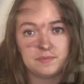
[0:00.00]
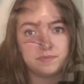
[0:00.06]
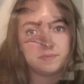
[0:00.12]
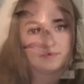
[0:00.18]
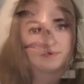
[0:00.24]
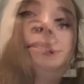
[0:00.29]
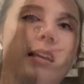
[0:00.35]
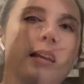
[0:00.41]

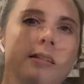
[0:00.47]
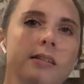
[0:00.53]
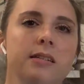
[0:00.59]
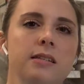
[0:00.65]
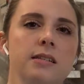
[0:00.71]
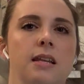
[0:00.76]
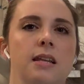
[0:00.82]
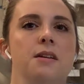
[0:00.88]

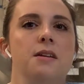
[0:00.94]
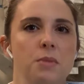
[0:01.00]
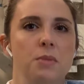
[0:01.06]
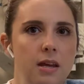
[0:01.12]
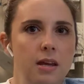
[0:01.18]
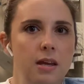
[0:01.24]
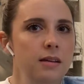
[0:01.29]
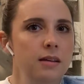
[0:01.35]
Scientists like
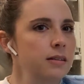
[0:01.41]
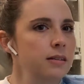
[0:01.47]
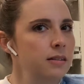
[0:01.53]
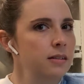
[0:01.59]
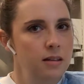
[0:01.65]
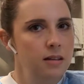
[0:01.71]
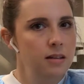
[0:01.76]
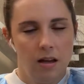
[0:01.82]
me
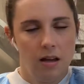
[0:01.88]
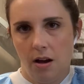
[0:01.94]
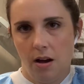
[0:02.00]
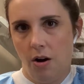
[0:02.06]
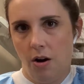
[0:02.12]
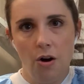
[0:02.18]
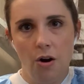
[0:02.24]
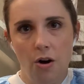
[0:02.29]

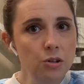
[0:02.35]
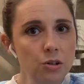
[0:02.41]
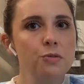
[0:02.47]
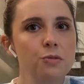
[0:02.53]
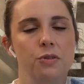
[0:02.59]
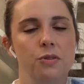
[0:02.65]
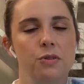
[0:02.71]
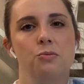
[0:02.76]
all
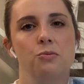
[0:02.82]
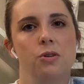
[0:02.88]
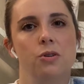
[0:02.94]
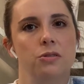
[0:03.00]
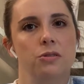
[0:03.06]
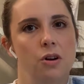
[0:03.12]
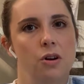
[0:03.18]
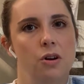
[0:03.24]
over the
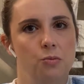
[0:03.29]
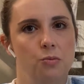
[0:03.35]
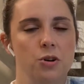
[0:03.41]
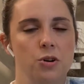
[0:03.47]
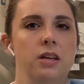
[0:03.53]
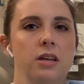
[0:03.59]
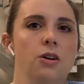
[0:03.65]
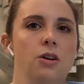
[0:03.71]
world are
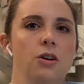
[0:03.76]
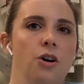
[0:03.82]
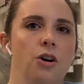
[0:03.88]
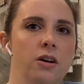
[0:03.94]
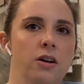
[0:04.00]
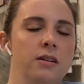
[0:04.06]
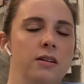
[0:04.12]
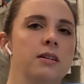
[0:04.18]
working
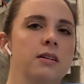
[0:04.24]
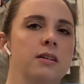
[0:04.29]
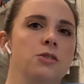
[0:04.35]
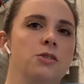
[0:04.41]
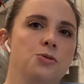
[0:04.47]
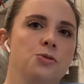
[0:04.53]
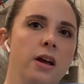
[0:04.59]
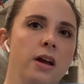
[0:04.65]
on
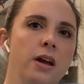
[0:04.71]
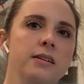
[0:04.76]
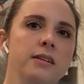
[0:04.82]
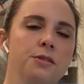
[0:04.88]
trying to